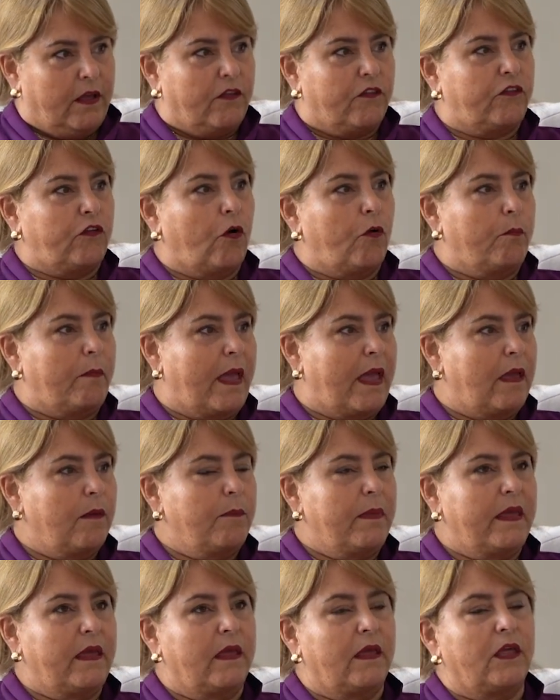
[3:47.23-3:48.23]
So
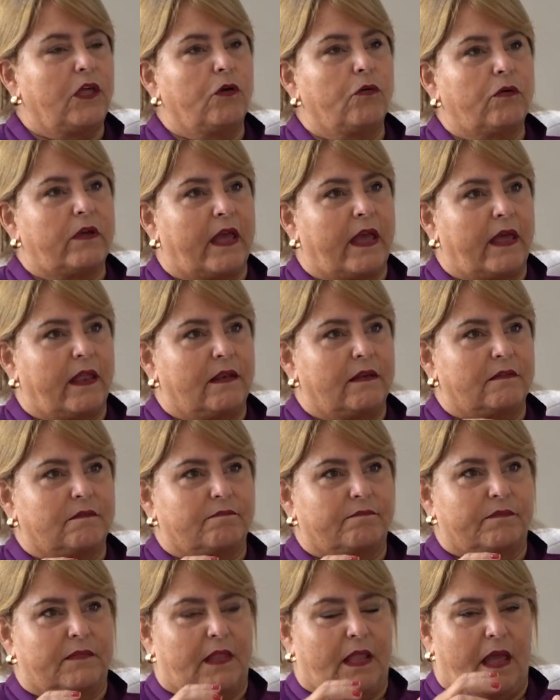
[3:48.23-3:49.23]
maybe you can
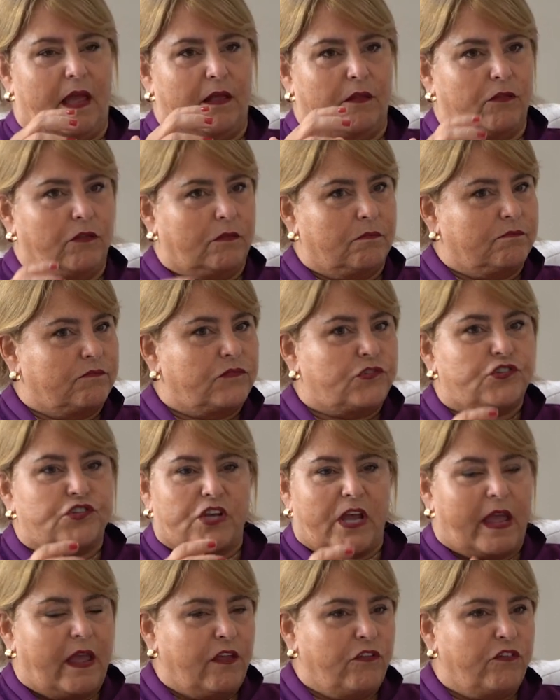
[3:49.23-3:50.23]
uh,
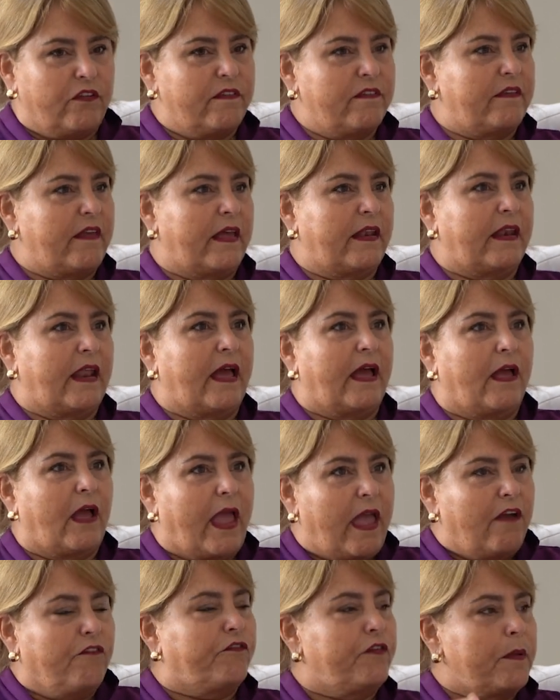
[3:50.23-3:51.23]
changes and
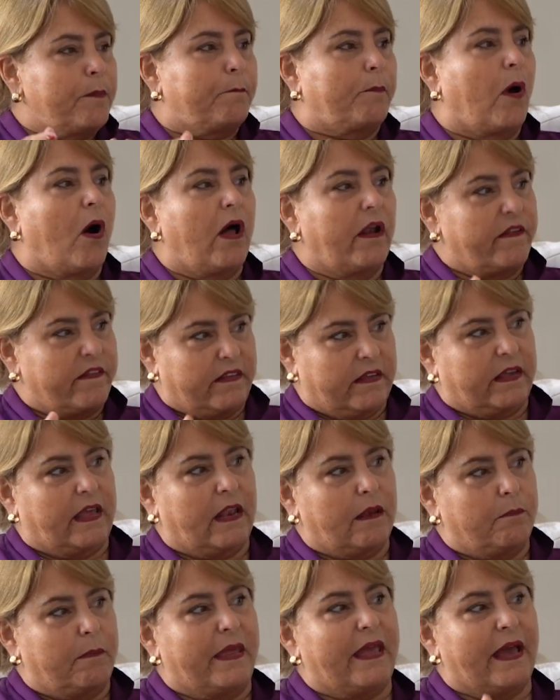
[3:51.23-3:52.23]
every policy
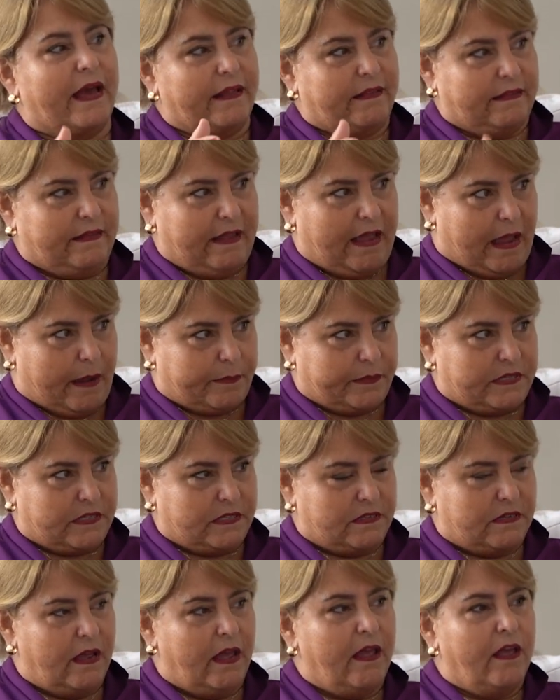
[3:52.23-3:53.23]
can be adapted.